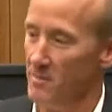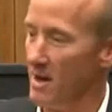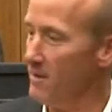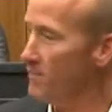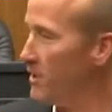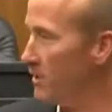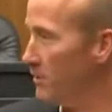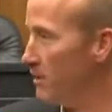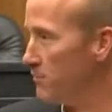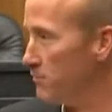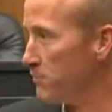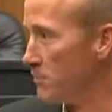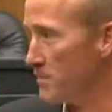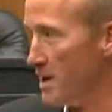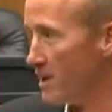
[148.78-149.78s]
I've
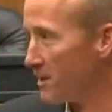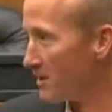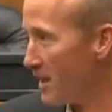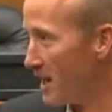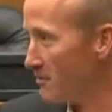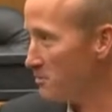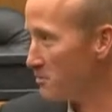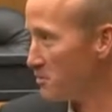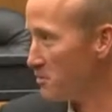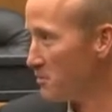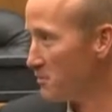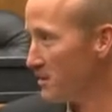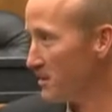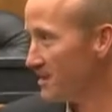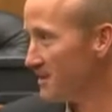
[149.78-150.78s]
flown helicopters
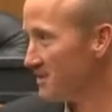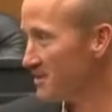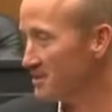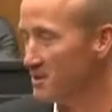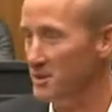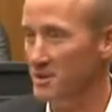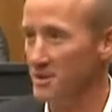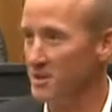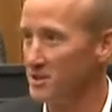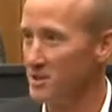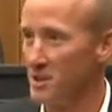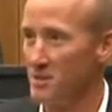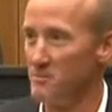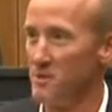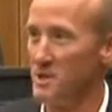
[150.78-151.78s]
over it in
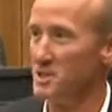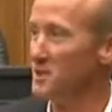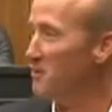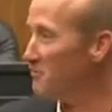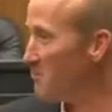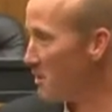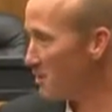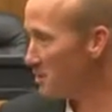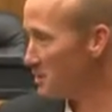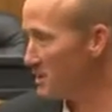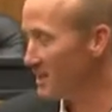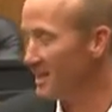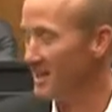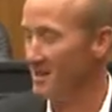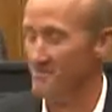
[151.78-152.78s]
celebration. I've marched
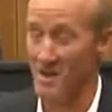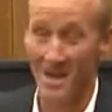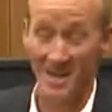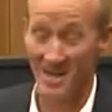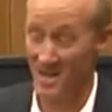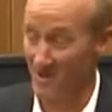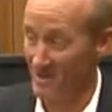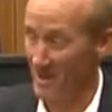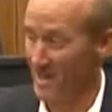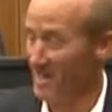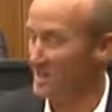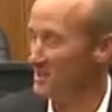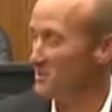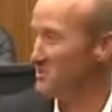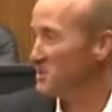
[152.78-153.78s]
in it. I've handed out
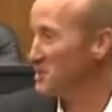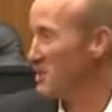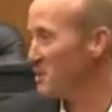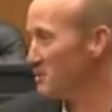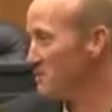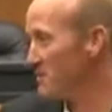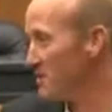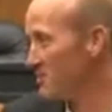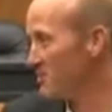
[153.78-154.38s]
candy, as we talked about